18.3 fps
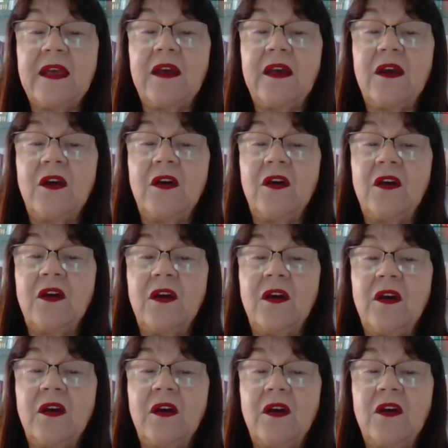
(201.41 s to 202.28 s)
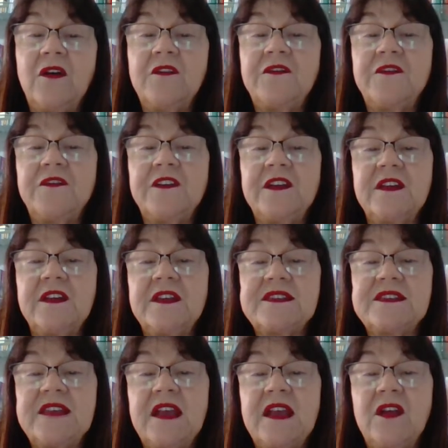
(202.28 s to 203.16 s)
of
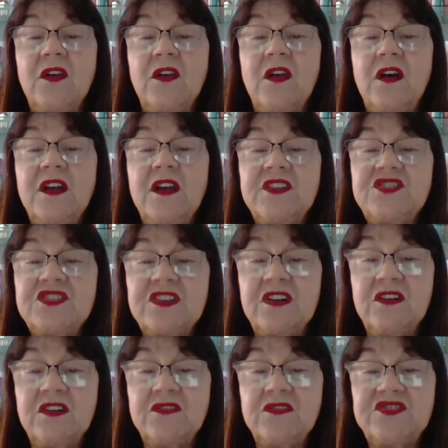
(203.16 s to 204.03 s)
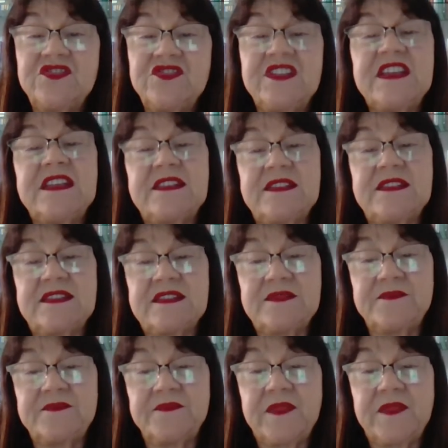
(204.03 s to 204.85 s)
psychological traits,